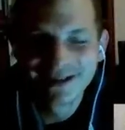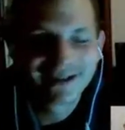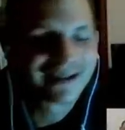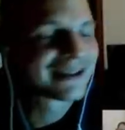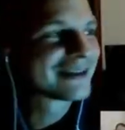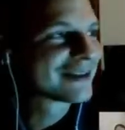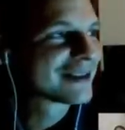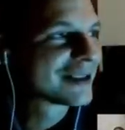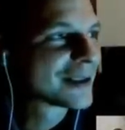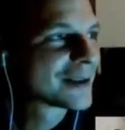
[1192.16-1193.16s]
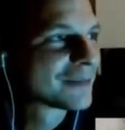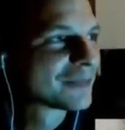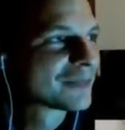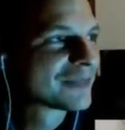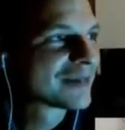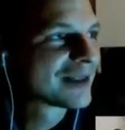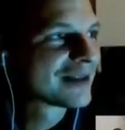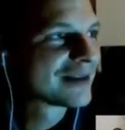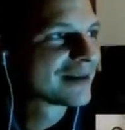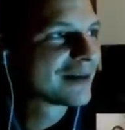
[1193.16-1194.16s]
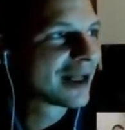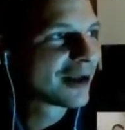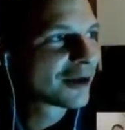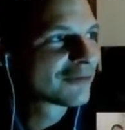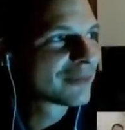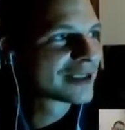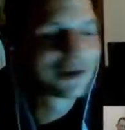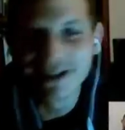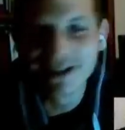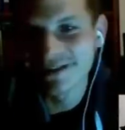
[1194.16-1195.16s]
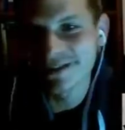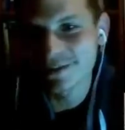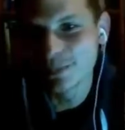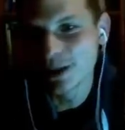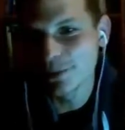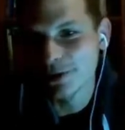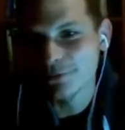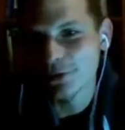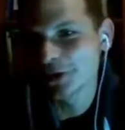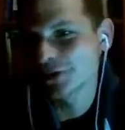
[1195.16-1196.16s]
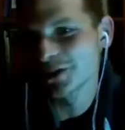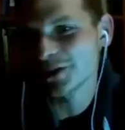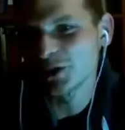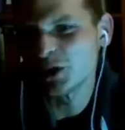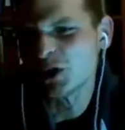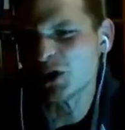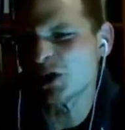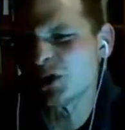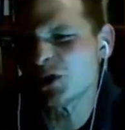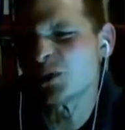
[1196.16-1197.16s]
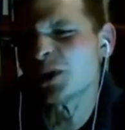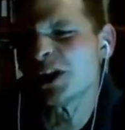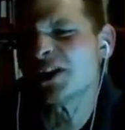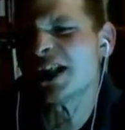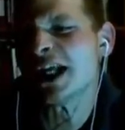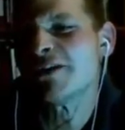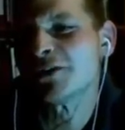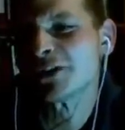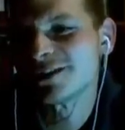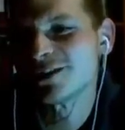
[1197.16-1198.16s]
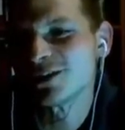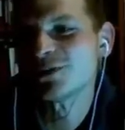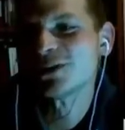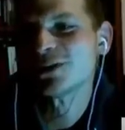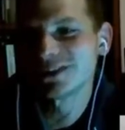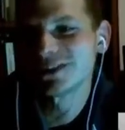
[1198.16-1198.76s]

And a lot of my colleagues, people in France, they say, you will never get the university